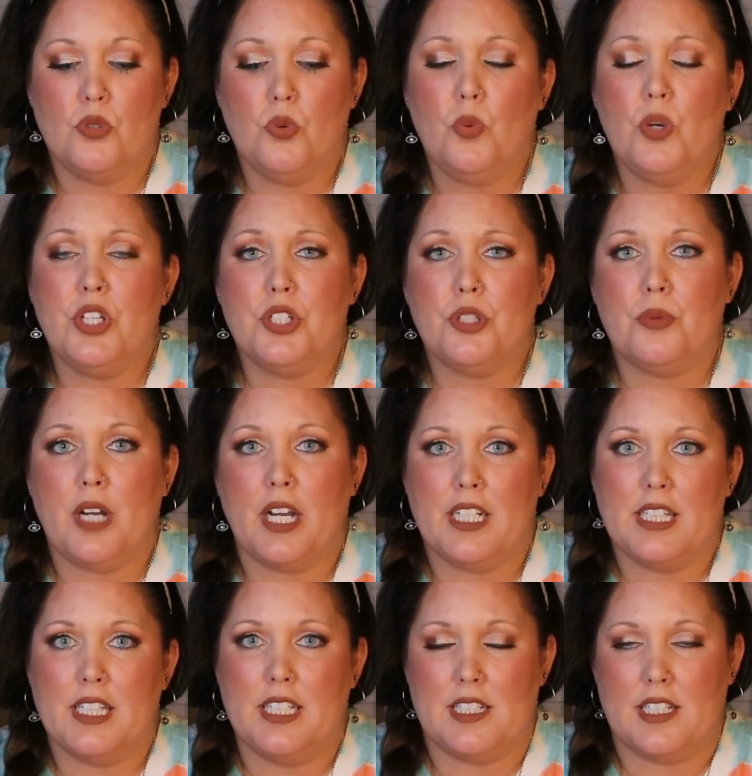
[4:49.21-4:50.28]
When you're
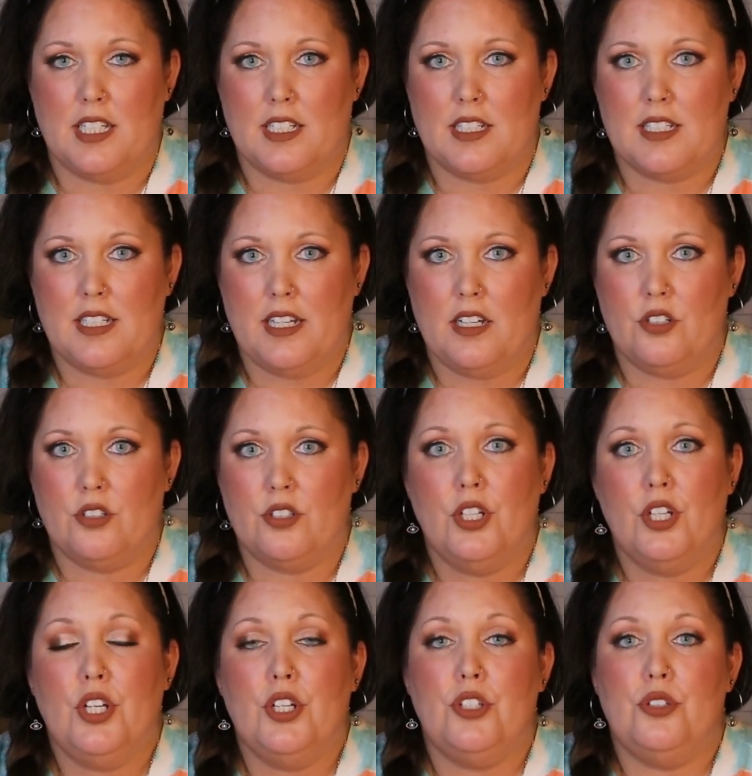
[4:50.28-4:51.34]
writing these things
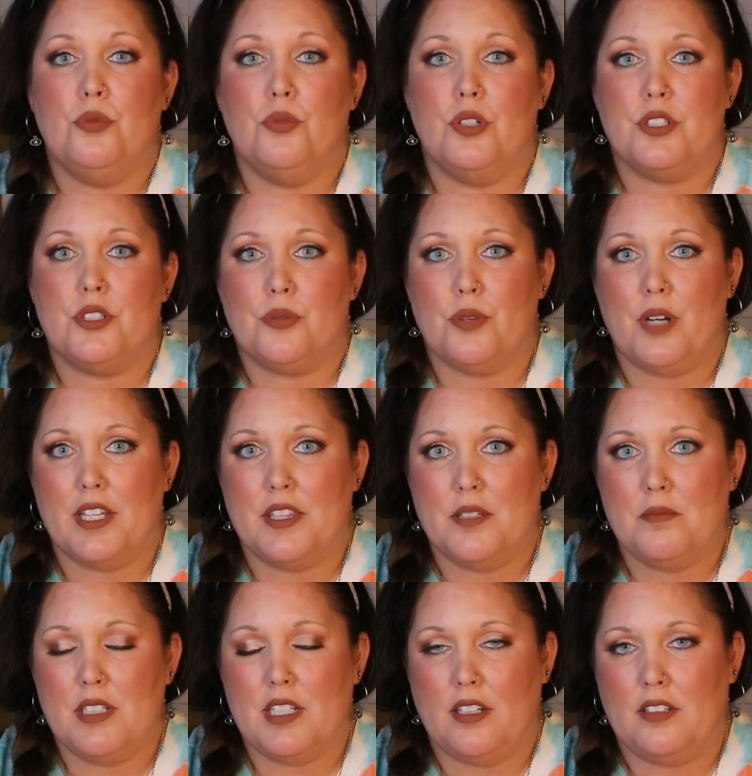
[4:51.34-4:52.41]
down, you want to write
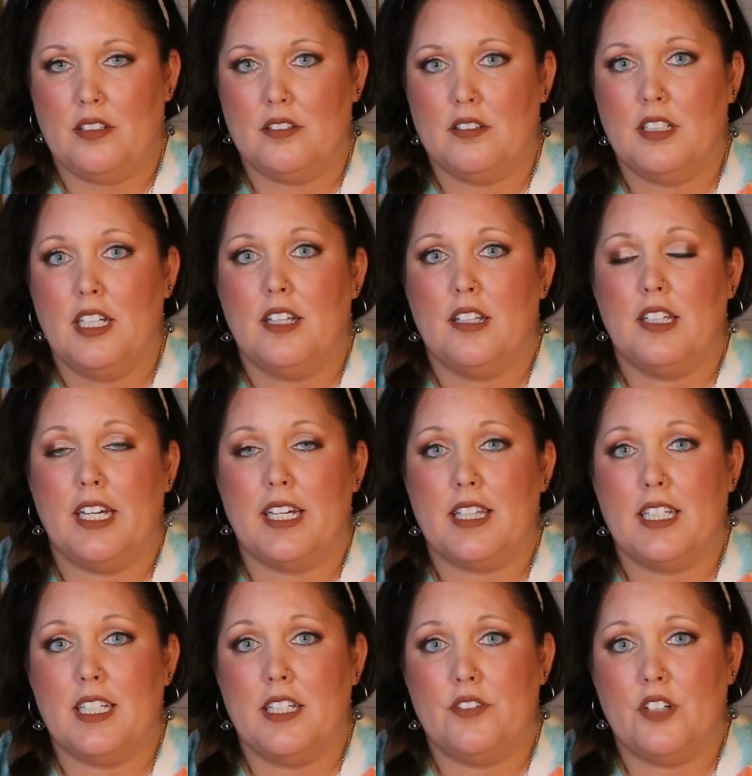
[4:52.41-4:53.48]
them down like
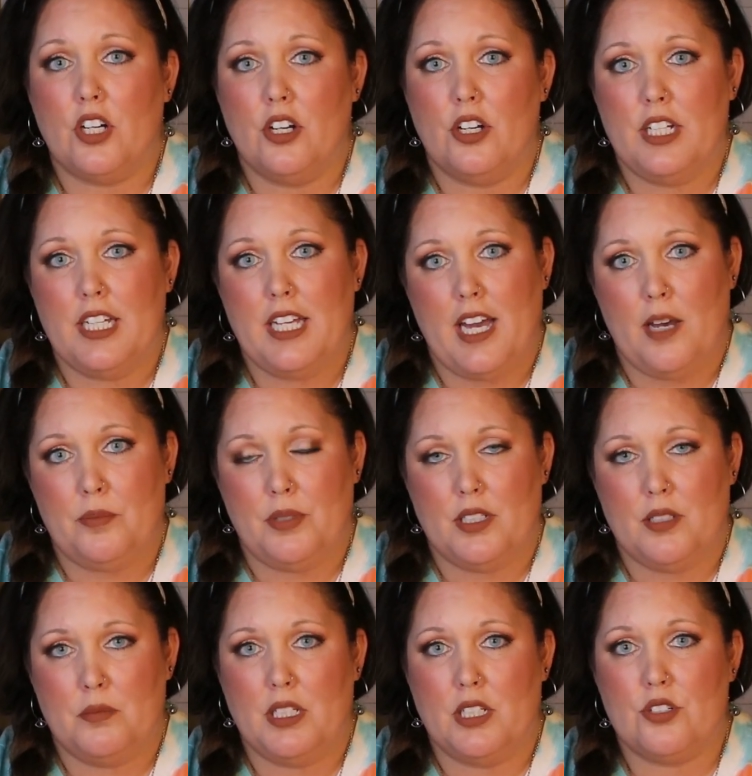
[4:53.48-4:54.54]
they have already
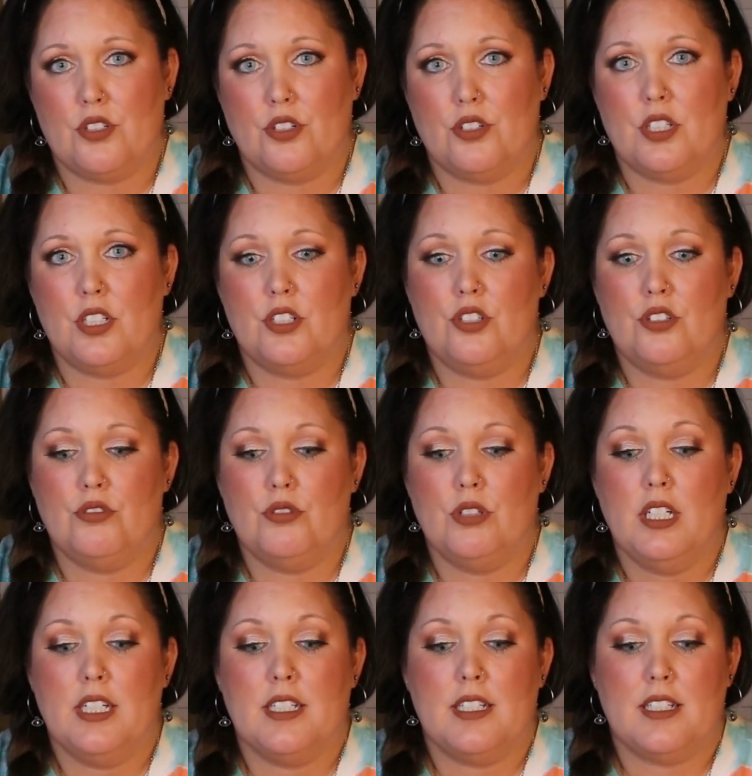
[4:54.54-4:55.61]
happened. Make sure that
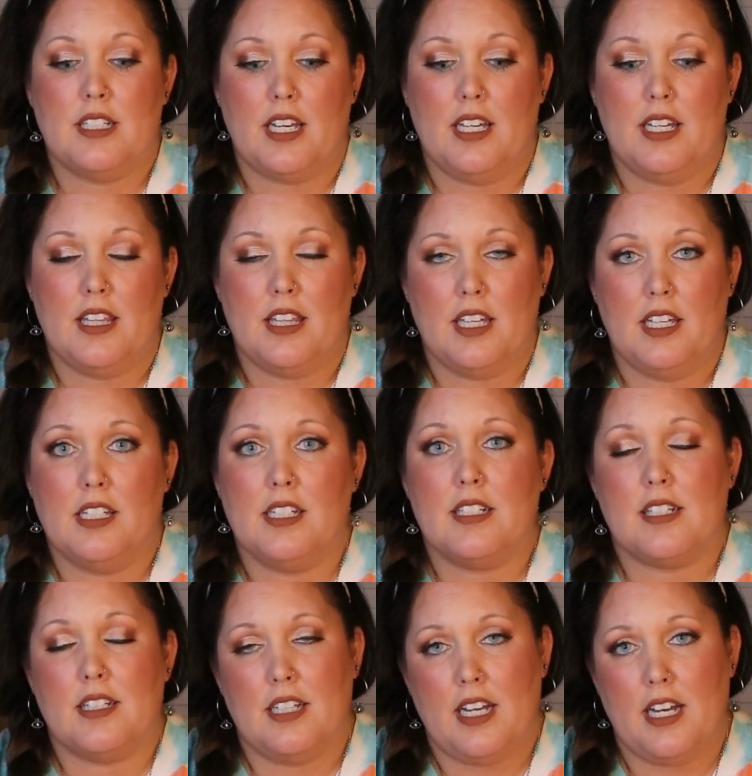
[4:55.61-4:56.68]
you say
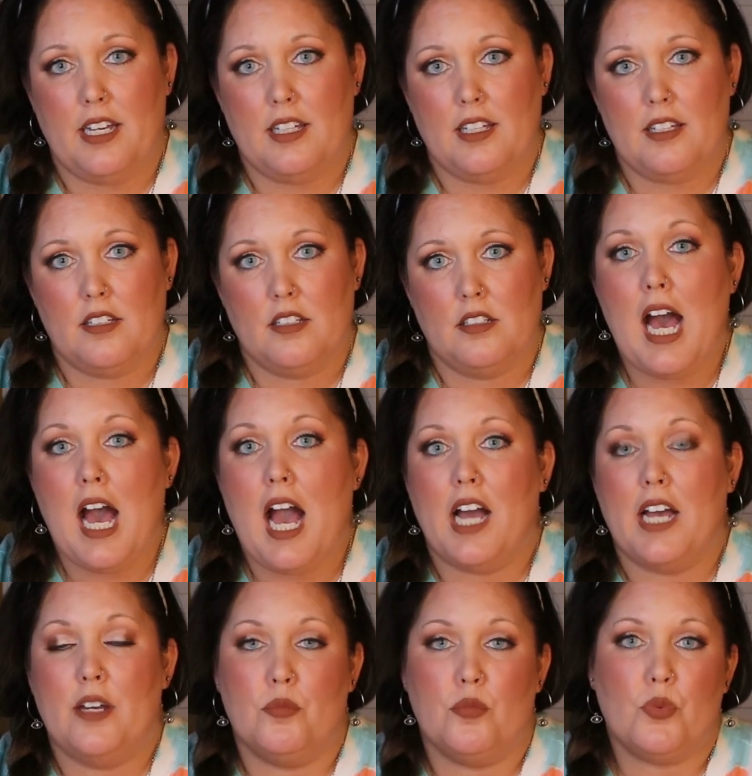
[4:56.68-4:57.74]
things like,
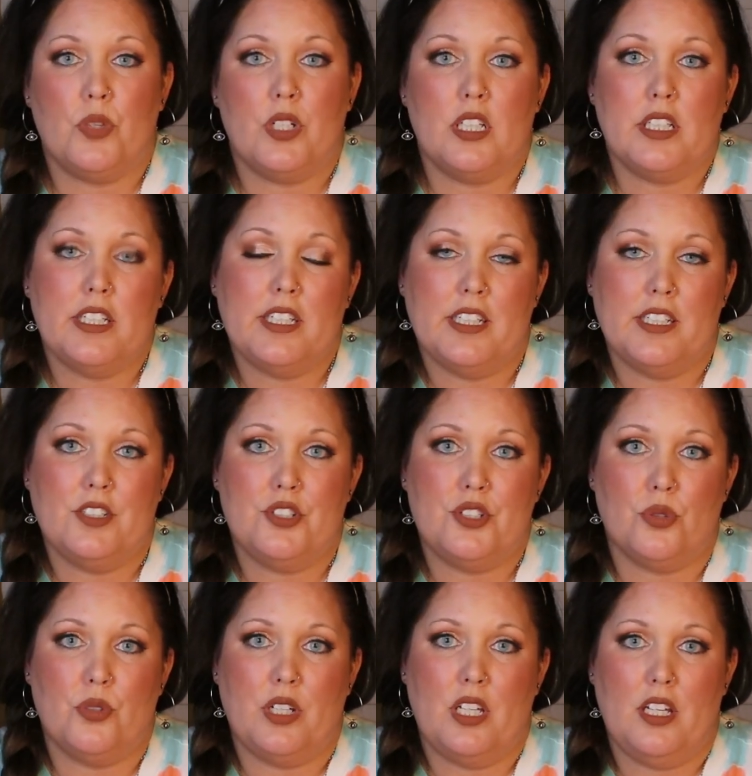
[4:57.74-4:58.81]
I am really
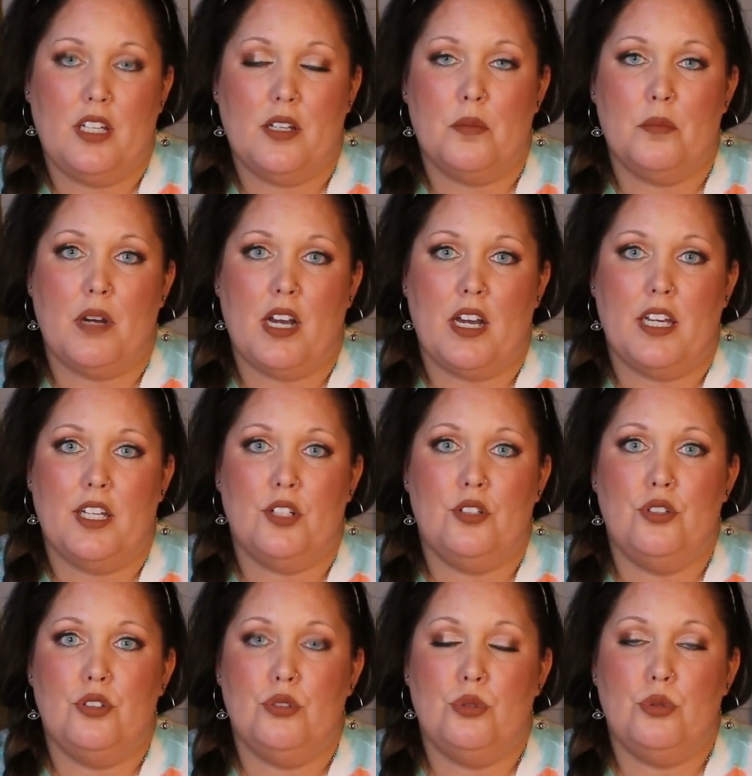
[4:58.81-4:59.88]
enjoying my
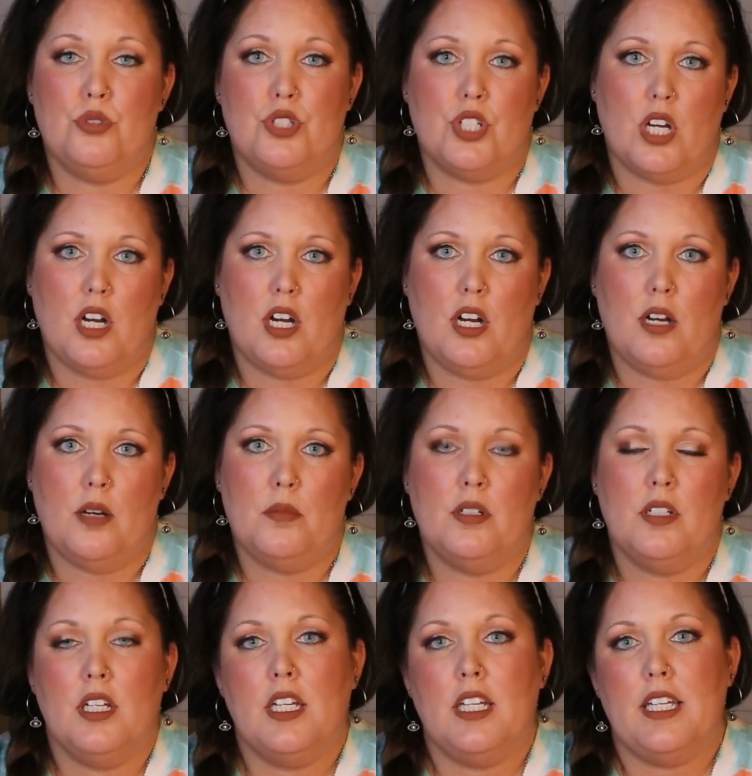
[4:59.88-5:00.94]
new
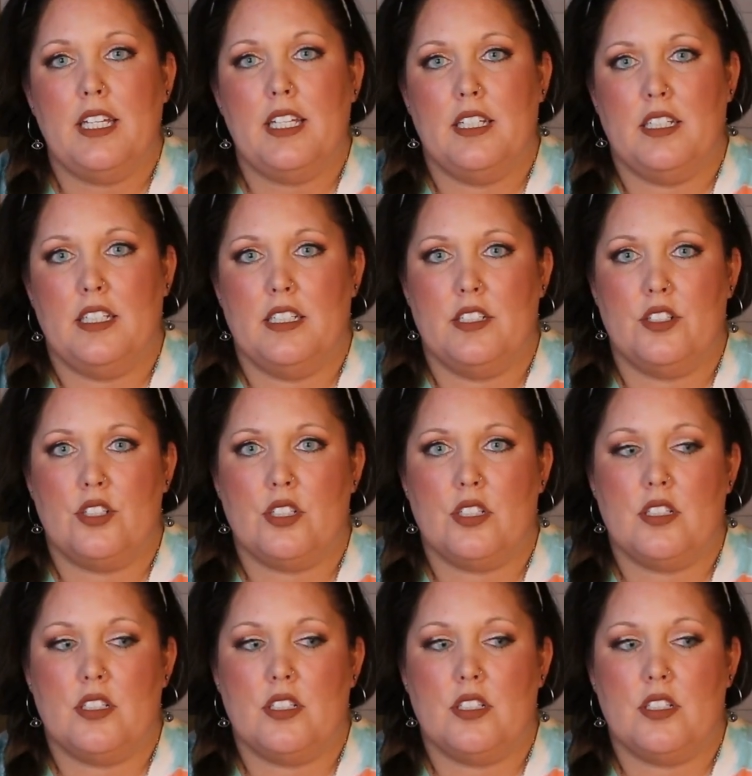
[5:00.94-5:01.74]
job. It is